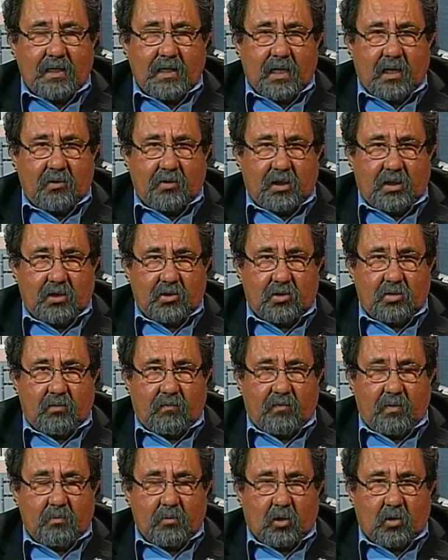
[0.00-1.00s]
now the issue
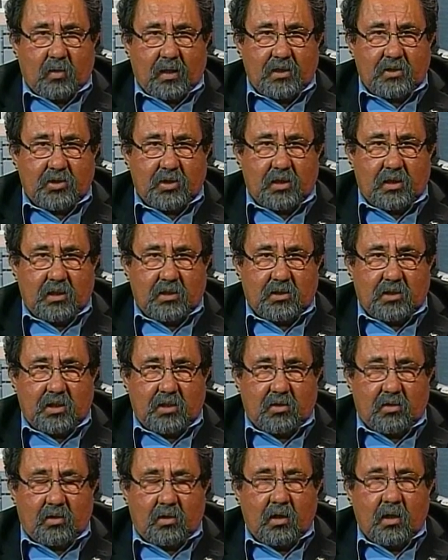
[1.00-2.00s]
of immigration is
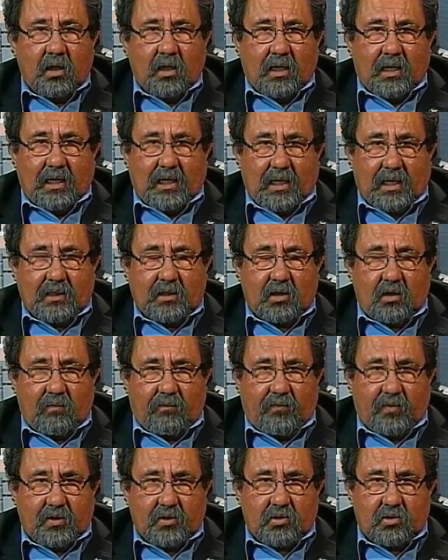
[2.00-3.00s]
either elected
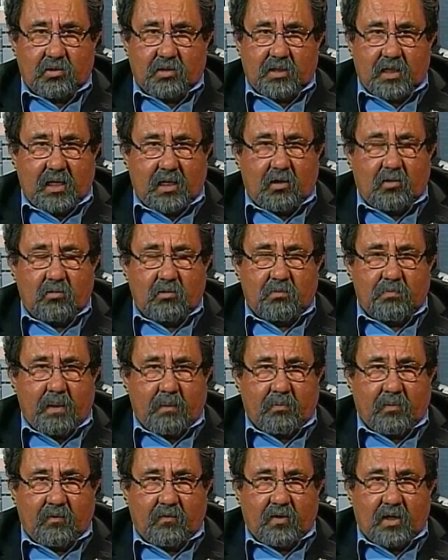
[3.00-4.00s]
officials, that includes
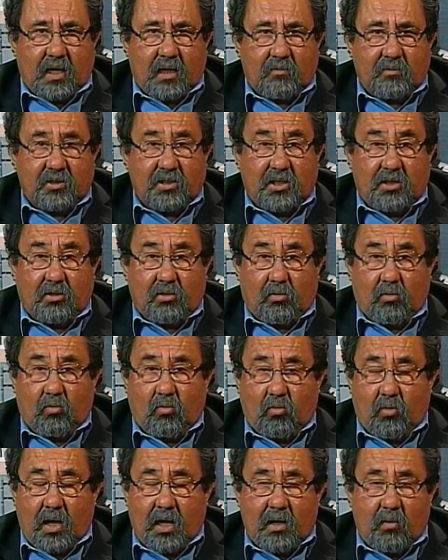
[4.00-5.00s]
members of Congress, either run